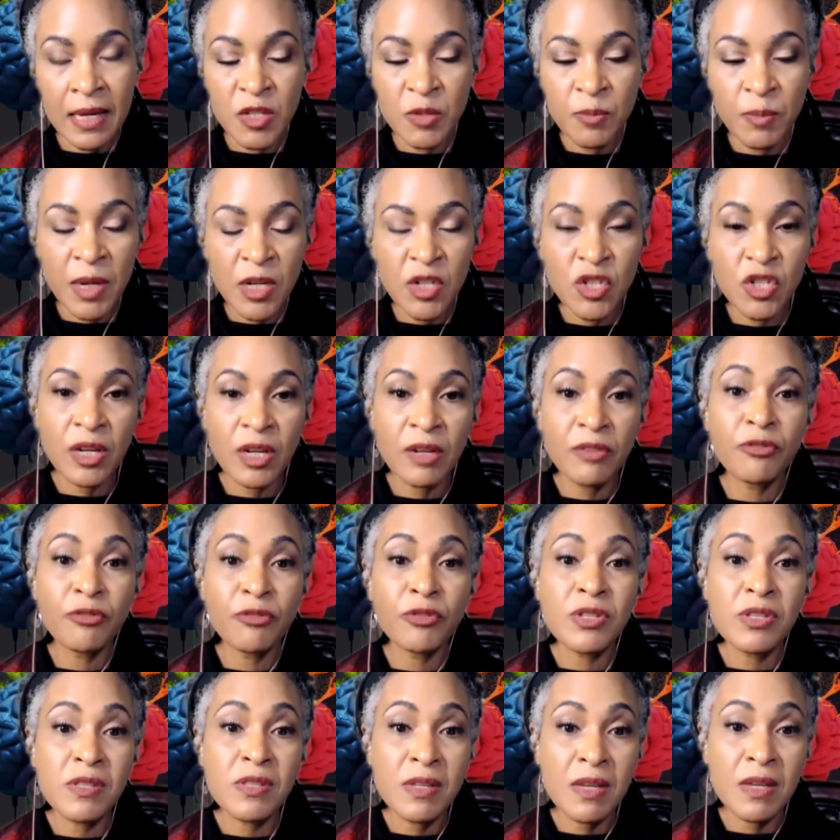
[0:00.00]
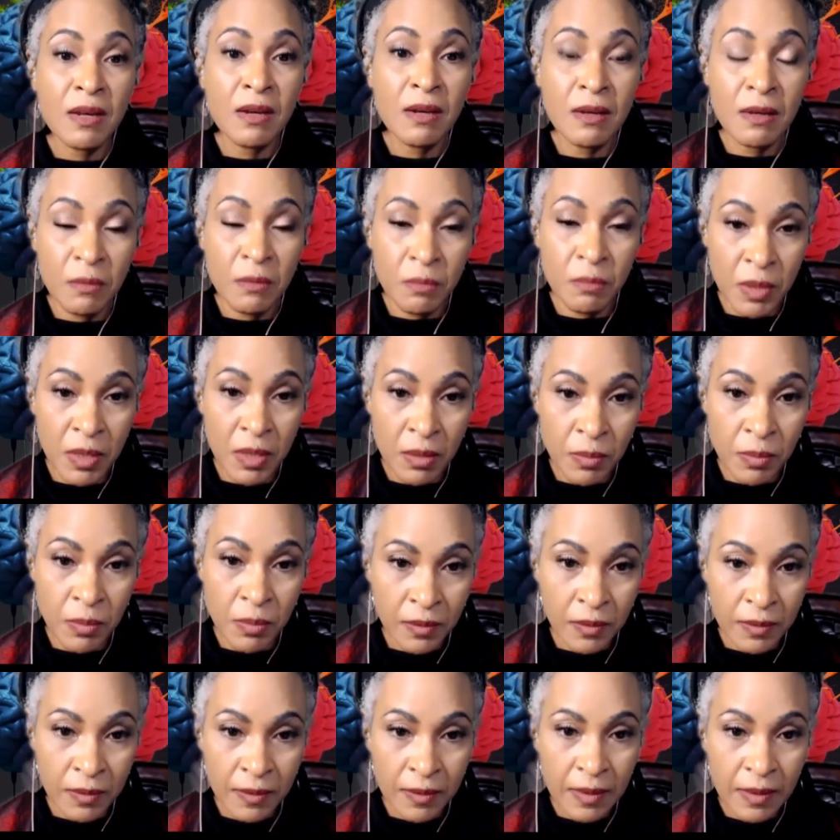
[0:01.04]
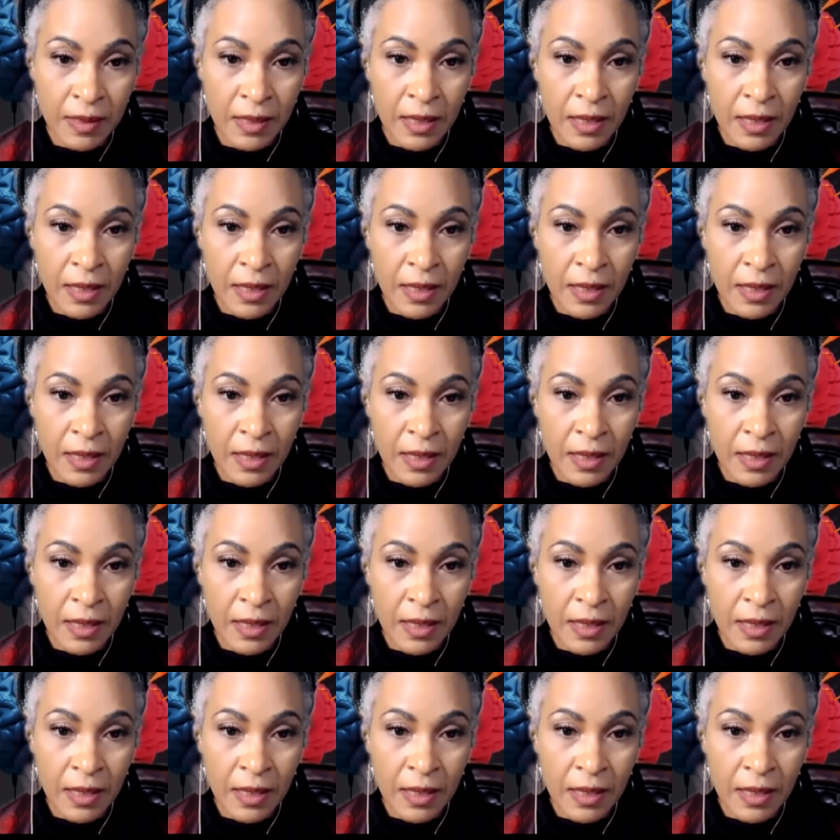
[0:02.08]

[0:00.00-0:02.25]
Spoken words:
especially for senior people,